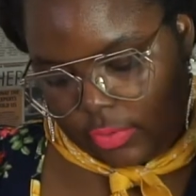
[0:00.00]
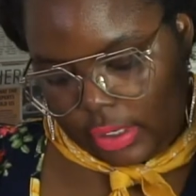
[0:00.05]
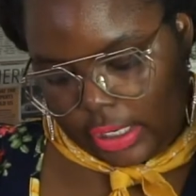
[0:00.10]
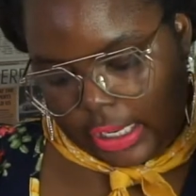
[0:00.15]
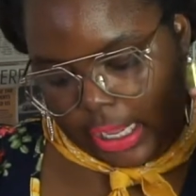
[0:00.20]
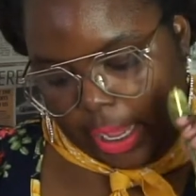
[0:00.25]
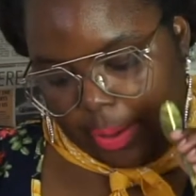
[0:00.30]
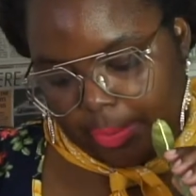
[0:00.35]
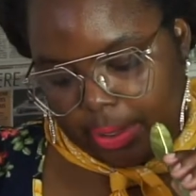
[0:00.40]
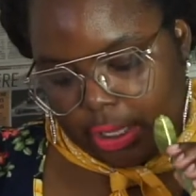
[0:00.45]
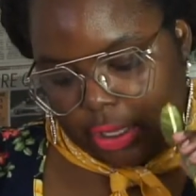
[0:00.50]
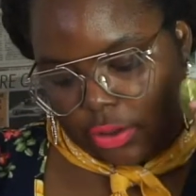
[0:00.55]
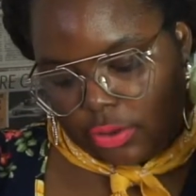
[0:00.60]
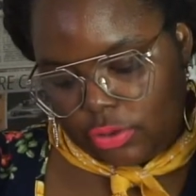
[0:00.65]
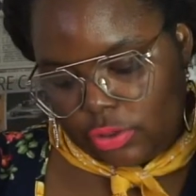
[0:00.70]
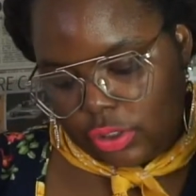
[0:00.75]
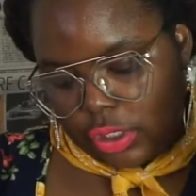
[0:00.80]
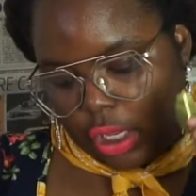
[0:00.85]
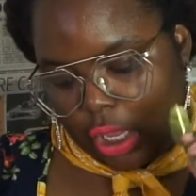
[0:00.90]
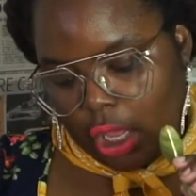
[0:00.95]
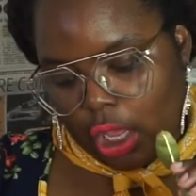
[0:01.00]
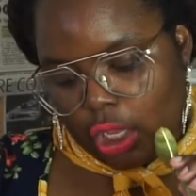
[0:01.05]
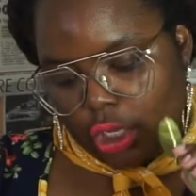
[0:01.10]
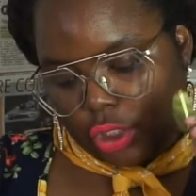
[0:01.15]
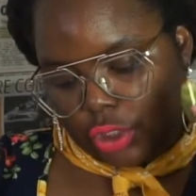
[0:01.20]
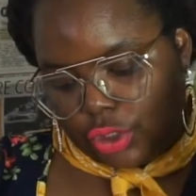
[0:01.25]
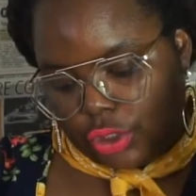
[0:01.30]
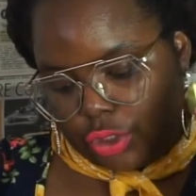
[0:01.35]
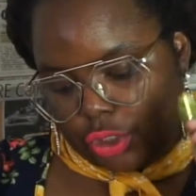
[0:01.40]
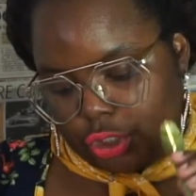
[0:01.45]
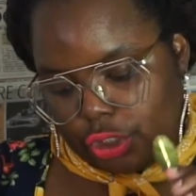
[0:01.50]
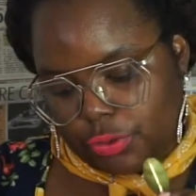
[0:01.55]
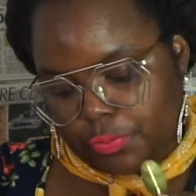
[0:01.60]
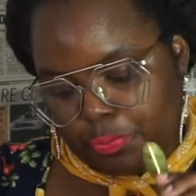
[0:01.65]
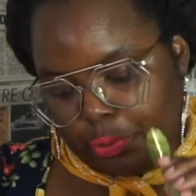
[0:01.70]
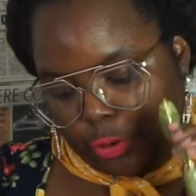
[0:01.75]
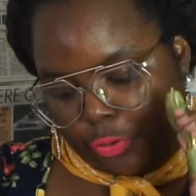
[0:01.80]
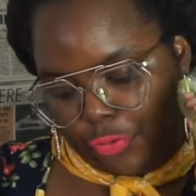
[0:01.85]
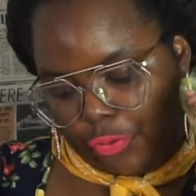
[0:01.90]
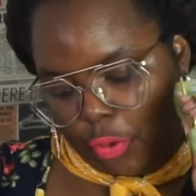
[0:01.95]
Can be used
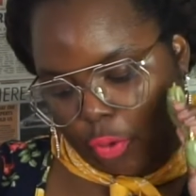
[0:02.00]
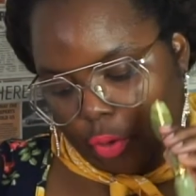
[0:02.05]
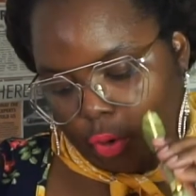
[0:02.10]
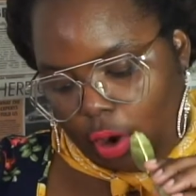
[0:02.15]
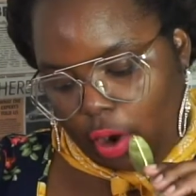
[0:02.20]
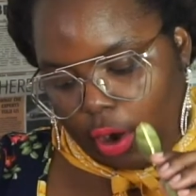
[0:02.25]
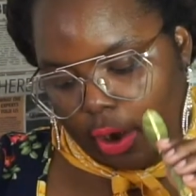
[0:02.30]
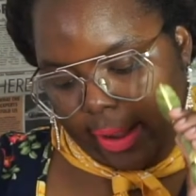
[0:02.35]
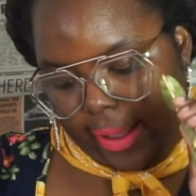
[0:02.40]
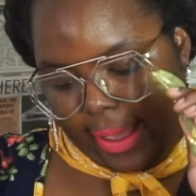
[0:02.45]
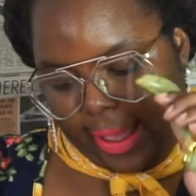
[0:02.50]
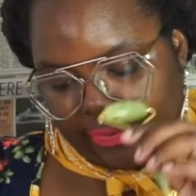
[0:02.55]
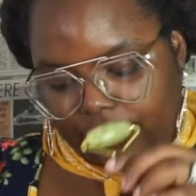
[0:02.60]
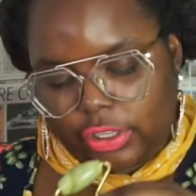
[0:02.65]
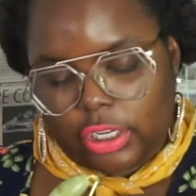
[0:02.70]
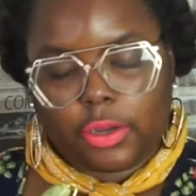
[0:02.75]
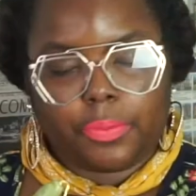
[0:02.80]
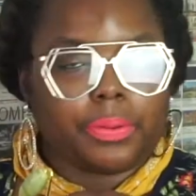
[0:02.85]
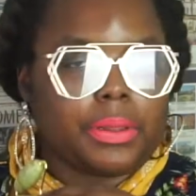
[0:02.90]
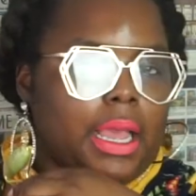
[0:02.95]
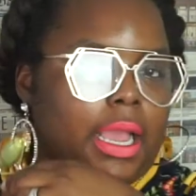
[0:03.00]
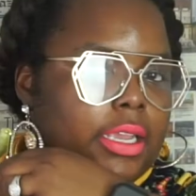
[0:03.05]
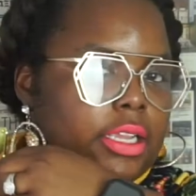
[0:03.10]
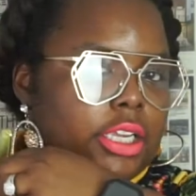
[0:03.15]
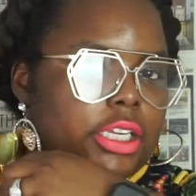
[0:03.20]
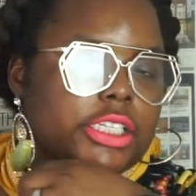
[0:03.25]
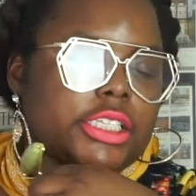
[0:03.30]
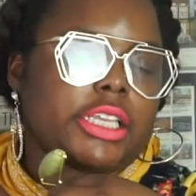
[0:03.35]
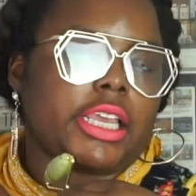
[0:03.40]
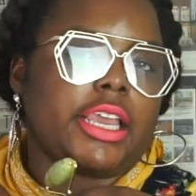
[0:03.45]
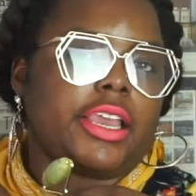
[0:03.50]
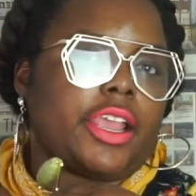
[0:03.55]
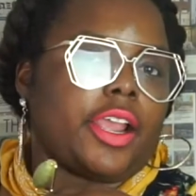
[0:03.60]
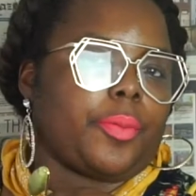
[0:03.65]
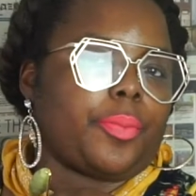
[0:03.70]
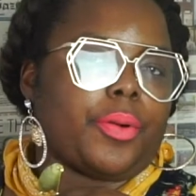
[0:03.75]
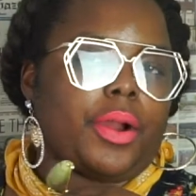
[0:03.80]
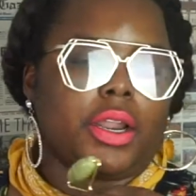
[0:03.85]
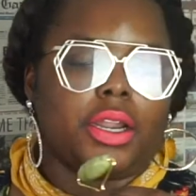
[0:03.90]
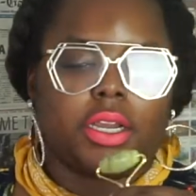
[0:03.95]
before or after applying your
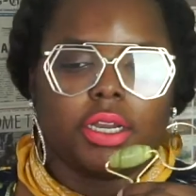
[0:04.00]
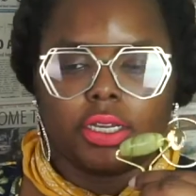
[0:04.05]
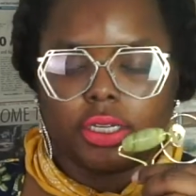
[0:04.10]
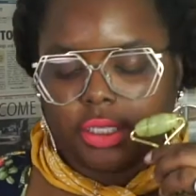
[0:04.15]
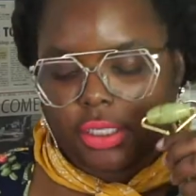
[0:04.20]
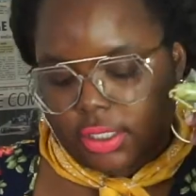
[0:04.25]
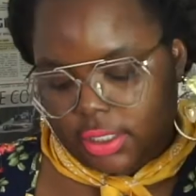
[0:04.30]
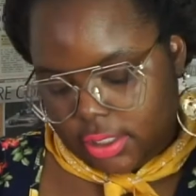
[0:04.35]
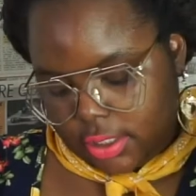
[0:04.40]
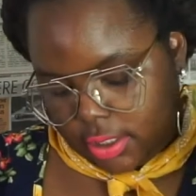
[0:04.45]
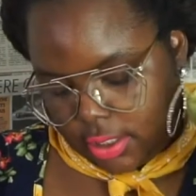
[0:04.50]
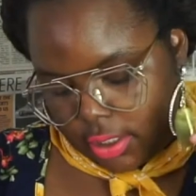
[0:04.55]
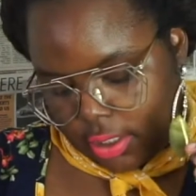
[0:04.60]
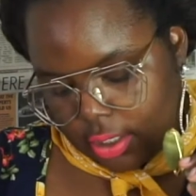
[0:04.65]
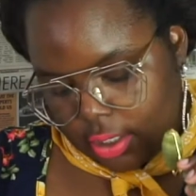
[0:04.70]
skincare products.